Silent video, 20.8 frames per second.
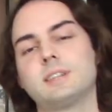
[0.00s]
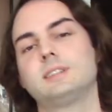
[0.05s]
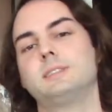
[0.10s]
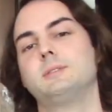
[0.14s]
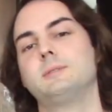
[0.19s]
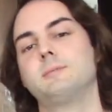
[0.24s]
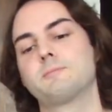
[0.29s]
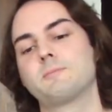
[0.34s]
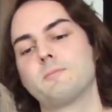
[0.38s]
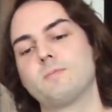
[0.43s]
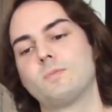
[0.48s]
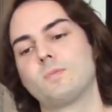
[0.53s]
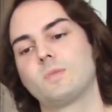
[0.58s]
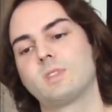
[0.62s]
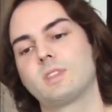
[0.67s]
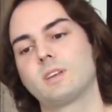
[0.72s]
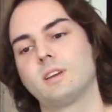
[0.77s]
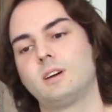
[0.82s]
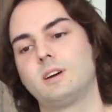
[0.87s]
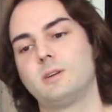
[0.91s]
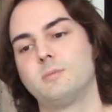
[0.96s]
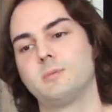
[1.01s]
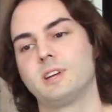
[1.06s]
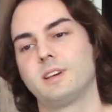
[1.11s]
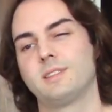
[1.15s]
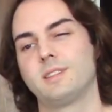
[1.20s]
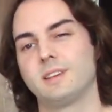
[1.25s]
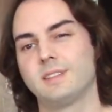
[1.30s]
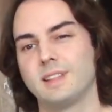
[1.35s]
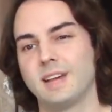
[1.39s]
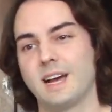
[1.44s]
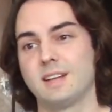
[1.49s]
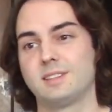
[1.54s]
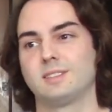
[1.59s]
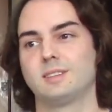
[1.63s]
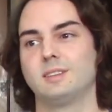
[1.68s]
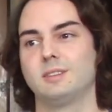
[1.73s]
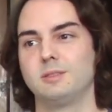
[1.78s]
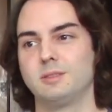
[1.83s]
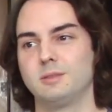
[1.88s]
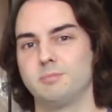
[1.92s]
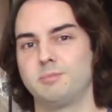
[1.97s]
And I think that's
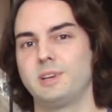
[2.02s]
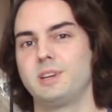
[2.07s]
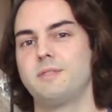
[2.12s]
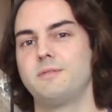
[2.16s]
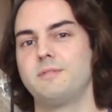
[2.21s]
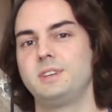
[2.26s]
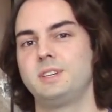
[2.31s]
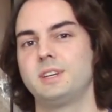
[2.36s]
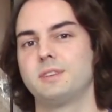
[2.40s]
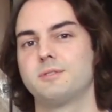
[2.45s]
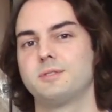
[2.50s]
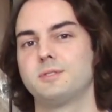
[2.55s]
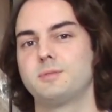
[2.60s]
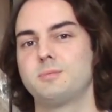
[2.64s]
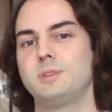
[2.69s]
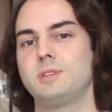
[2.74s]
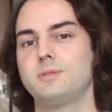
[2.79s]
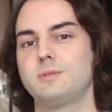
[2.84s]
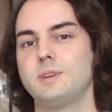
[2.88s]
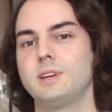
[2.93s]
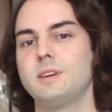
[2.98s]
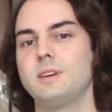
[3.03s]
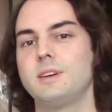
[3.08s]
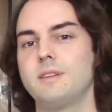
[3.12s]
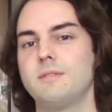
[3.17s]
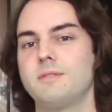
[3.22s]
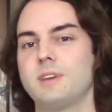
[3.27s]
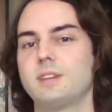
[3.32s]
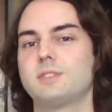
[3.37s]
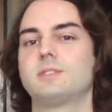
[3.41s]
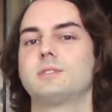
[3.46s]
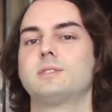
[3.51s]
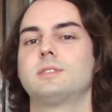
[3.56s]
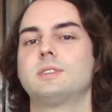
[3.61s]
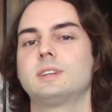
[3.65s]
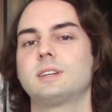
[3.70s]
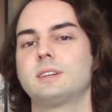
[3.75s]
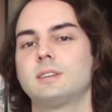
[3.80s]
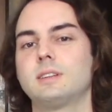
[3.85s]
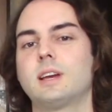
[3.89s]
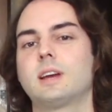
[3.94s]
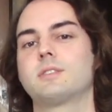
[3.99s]
a bit of a difference between an investor and
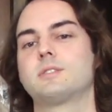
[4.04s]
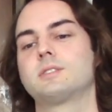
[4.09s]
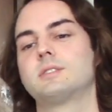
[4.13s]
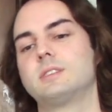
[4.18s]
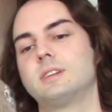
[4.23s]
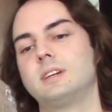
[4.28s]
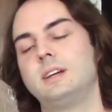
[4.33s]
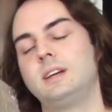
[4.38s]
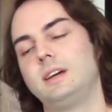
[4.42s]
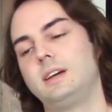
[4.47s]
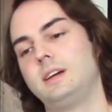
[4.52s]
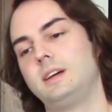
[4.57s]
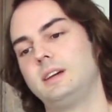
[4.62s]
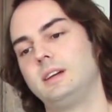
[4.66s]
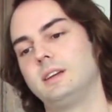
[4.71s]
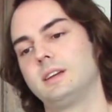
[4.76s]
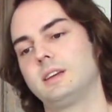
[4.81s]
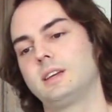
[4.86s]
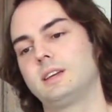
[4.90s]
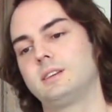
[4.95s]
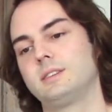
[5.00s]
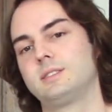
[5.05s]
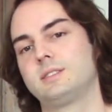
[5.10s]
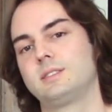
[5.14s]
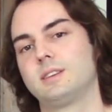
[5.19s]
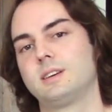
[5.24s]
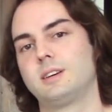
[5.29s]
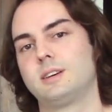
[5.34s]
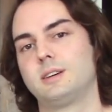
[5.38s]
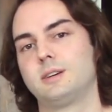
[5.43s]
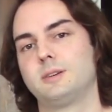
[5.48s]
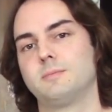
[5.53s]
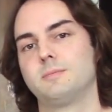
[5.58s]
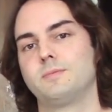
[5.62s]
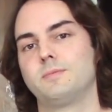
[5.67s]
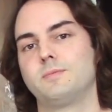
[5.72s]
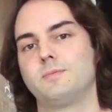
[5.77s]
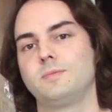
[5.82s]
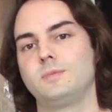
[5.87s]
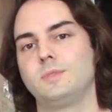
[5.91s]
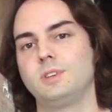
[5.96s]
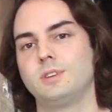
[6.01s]
a collector, is,
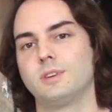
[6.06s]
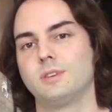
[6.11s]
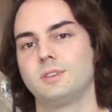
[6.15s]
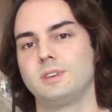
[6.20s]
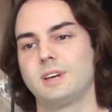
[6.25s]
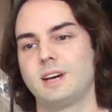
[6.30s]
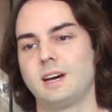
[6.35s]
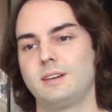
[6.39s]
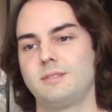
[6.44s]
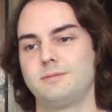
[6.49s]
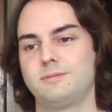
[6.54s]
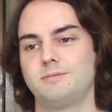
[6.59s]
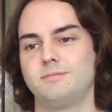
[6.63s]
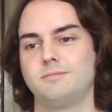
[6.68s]
you want